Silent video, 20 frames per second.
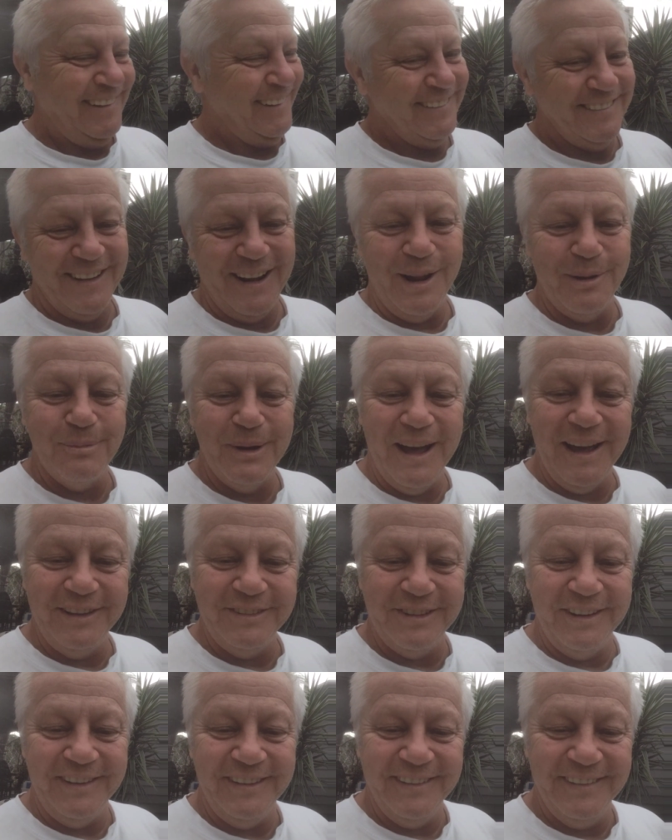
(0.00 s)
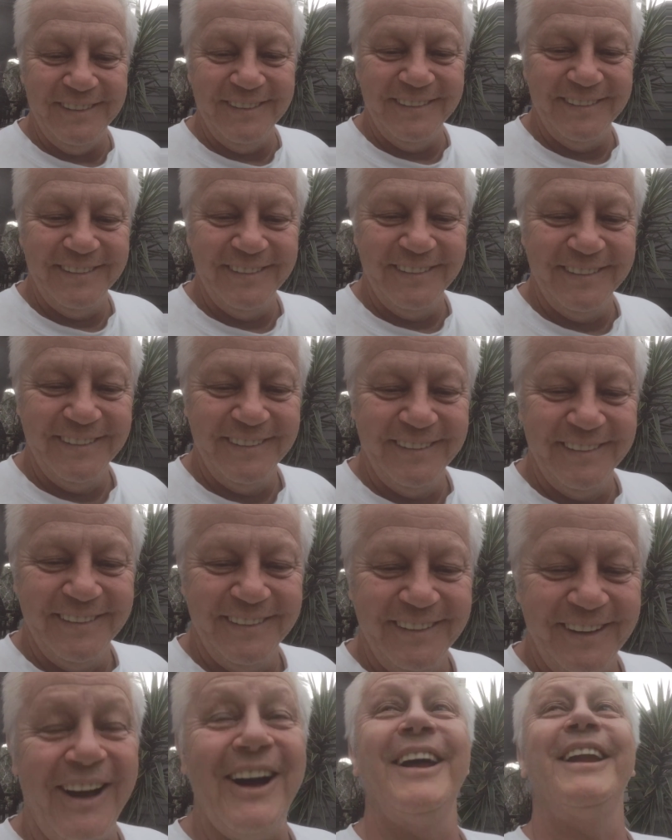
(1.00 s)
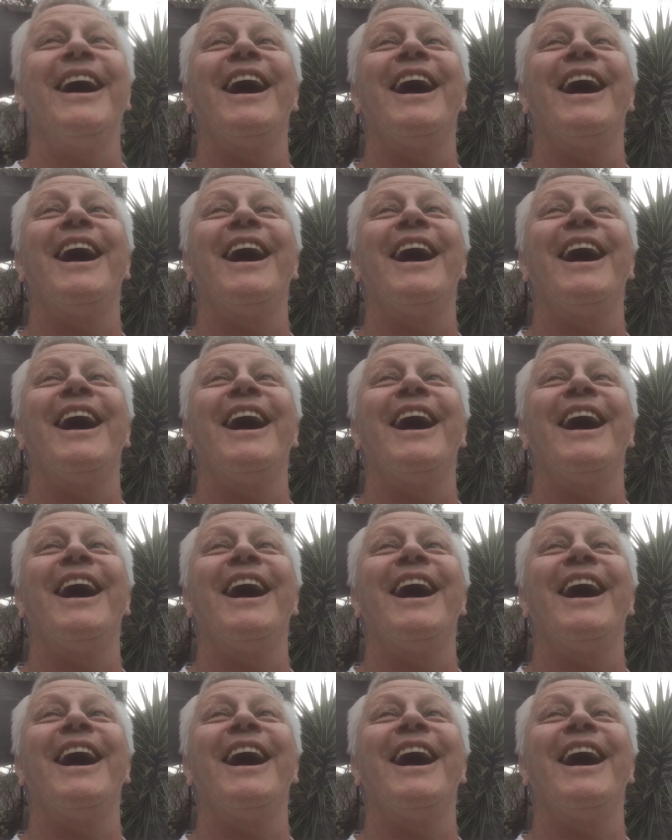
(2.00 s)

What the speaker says: Isn't it amazing? I